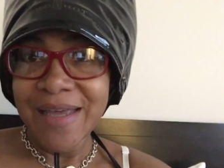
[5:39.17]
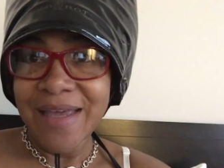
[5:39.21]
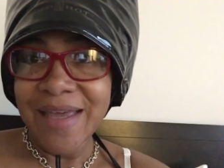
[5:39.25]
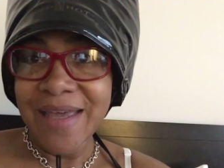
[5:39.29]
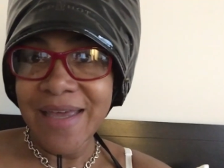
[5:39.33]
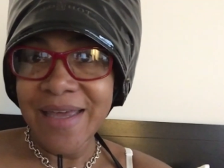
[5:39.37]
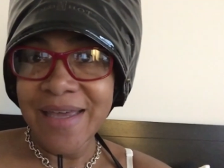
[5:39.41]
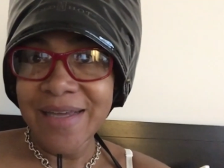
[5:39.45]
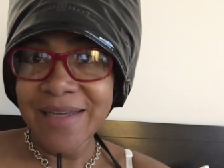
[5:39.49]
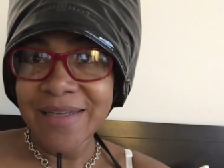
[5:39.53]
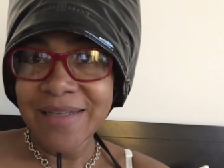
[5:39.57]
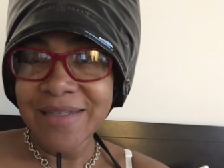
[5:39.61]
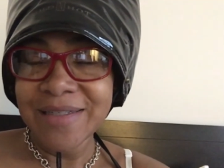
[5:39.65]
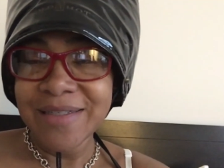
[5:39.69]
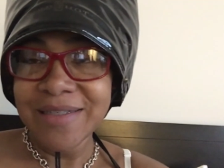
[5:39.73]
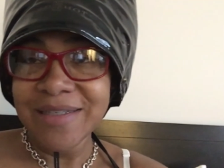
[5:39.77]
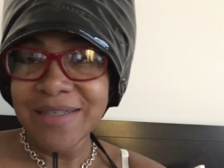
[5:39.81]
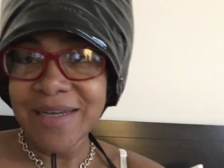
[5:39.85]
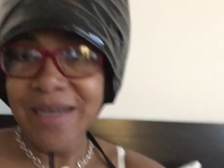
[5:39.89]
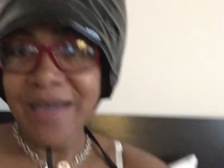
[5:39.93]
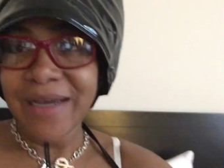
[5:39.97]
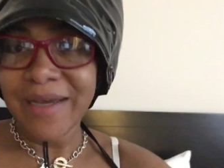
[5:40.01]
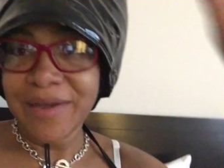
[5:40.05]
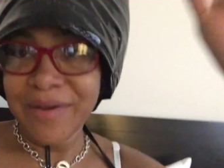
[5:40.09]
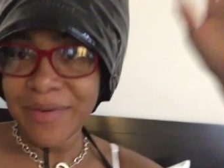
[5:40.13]
And
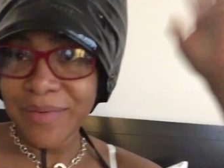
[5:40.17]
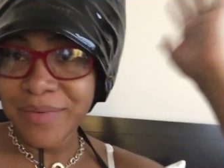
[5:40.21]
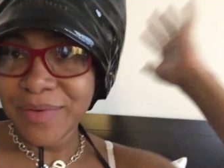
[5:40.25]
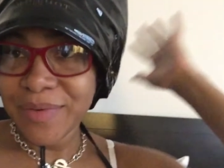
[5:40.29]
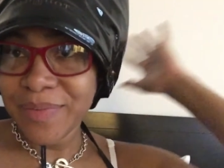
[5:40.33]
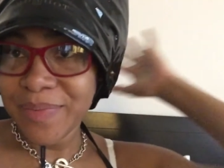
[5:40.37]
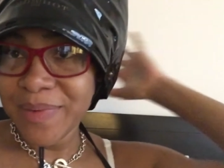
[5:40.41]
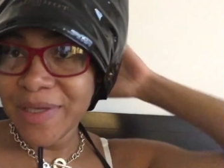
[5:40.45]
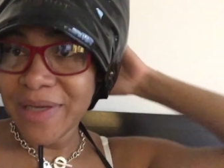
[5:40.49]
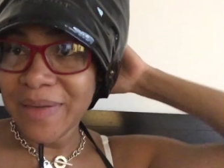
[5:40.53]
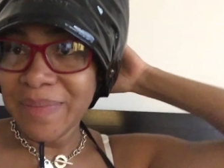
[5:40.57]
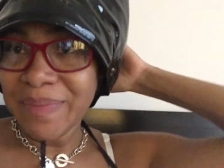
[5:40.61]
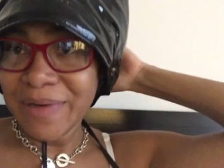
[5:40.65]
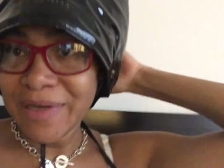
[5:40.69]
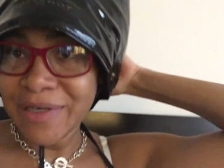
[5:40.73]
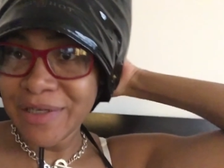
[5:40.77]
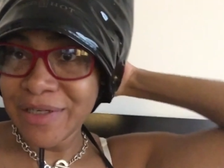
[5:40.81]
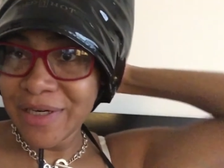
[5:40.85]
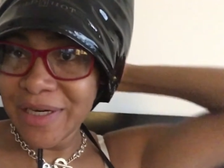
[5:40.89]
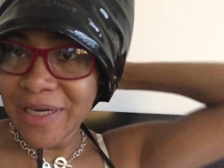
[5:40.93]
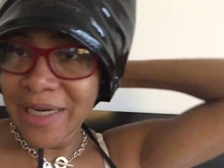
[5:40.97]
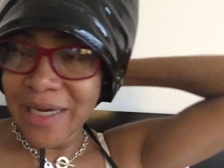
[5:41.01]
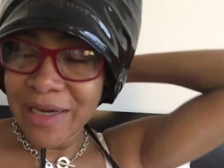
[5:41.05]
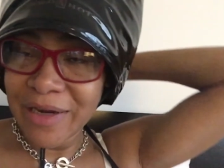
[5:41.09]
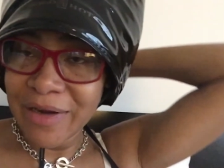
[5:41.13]
I will be up under
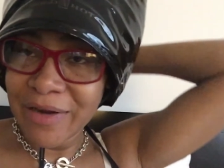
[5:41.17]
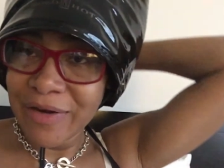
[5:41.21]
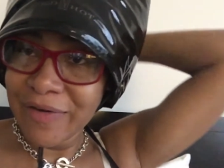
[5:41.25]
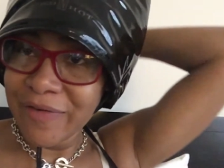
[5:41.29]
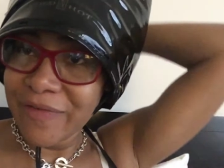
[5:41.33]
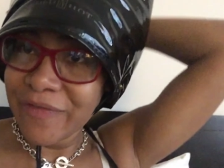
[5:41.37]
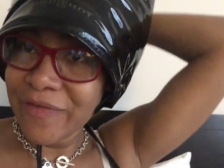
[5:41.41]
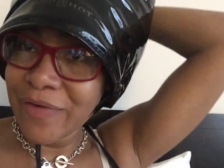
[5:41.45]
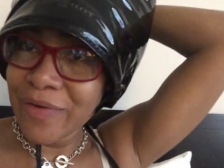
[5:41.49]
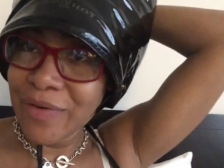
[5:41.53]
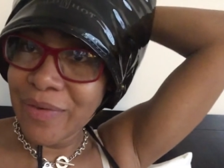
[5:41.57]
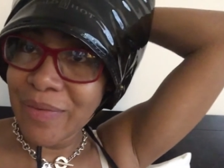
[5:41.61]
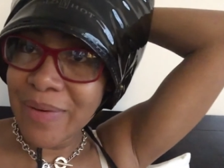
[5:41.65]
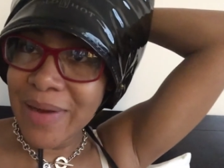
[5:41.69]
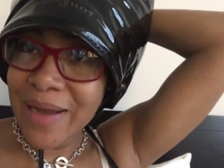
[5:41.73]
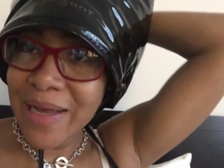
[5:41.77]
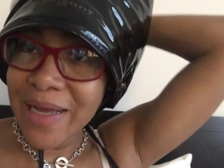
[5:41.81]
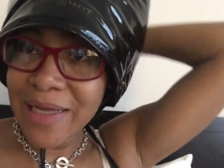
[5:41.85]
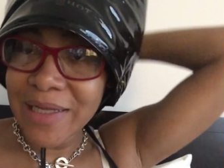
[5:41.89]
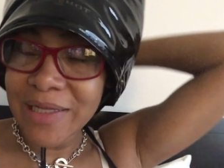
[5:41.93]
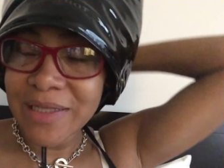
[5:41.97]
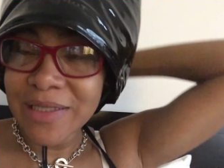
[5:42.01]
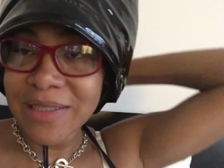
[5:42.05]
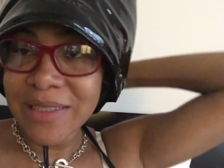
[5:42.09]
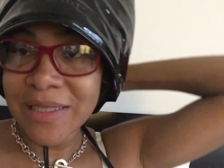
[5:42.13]
here for a
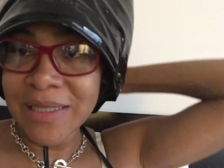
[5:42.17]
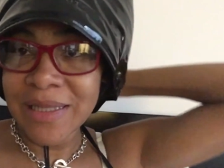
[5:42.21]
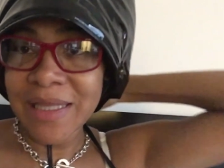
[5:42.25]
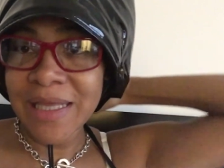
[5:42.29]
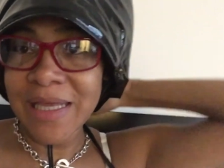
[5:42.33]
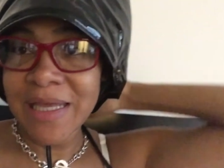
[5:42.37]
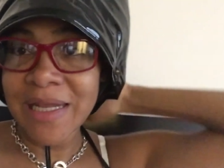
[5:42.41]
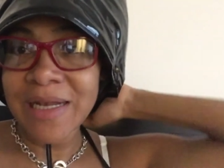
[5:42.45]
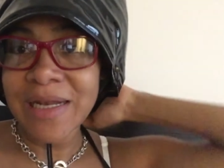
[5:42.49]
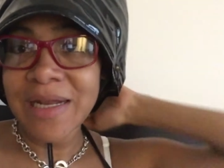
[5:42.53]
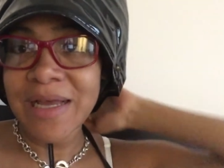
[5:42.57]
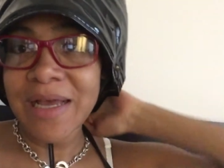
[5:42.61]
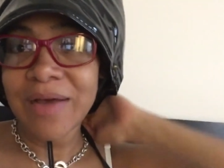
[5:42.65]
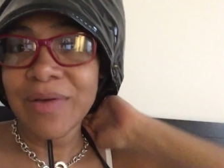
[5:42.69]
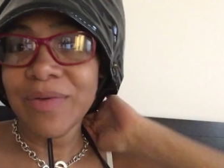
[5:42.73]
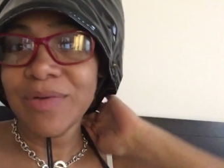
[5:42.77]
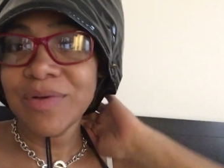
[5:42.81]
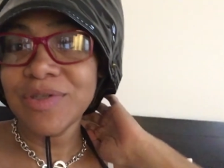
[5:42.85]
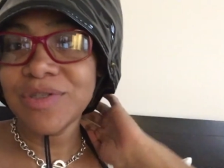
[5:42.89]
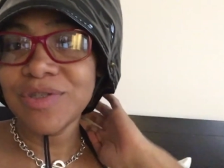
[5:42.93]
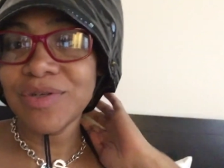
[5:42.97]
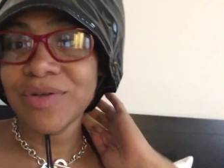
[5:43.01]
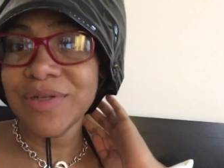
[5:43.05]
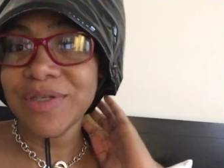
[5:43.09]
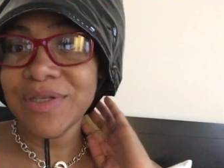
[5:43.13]
while, and then I will
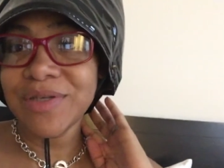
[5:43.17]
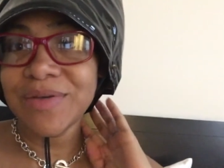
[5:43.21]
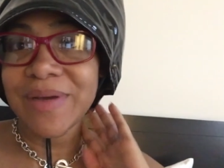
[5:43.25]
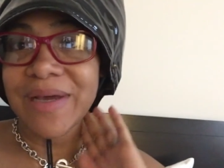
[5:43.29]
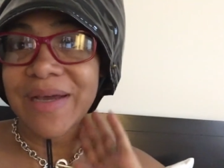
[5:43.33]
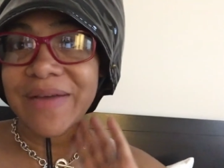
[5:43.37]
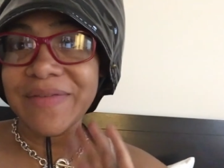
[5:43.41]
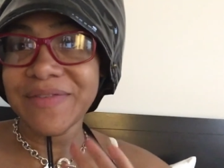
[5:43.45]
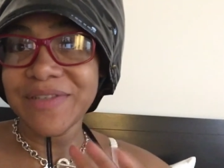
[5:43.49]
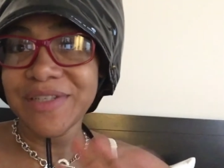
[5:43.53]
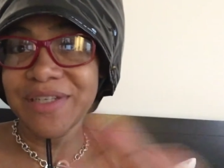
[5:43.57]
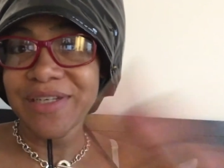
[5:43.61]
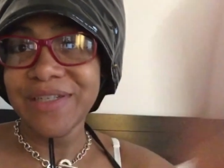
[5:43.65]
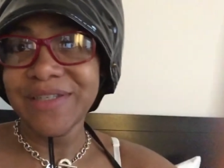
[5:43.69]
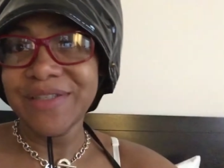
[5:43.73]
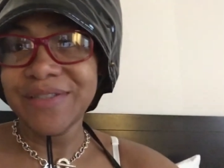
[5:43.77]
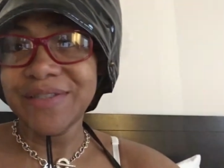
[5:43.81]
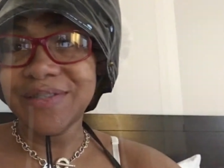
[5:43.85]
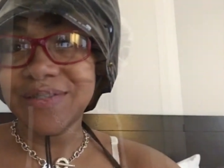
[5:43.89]
join you after.